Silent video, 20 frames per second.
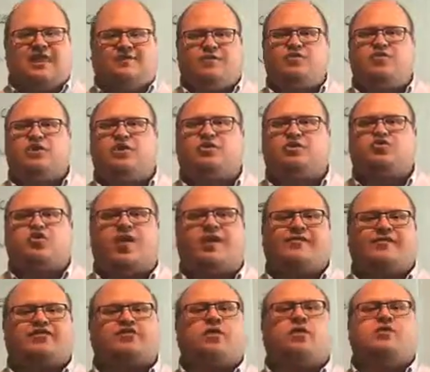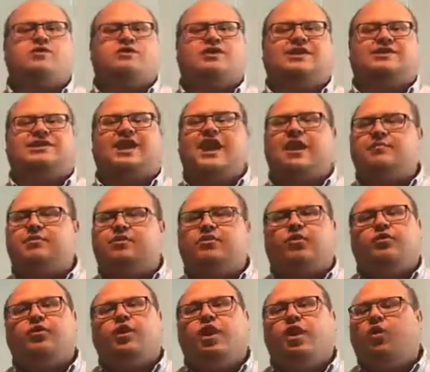If you think your drivers are always on time, you
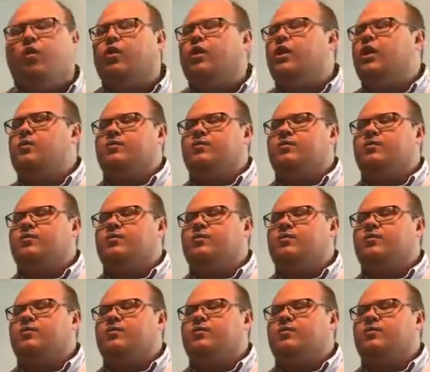don't know,